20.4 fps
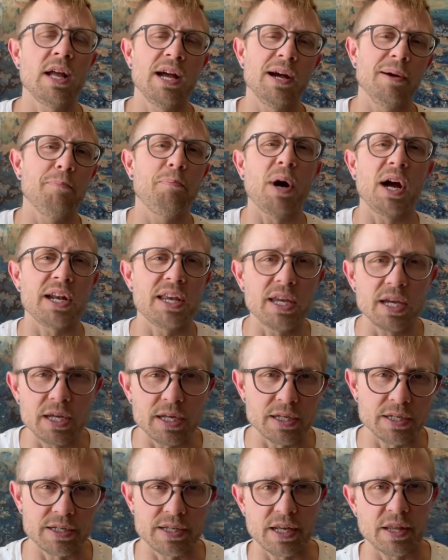
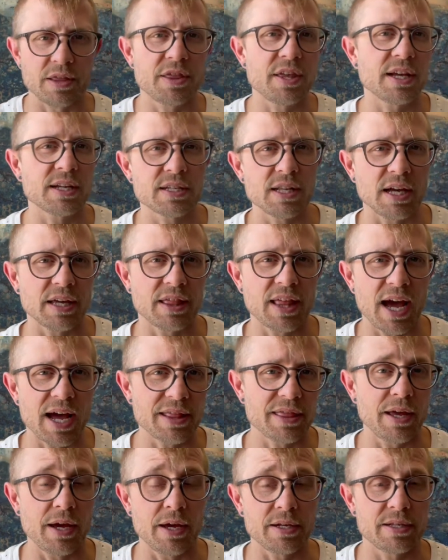bunions and things like
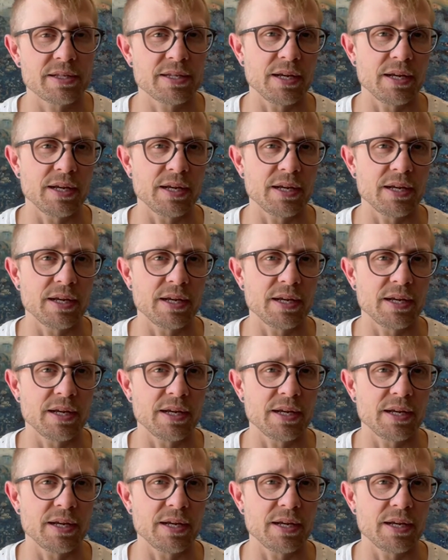that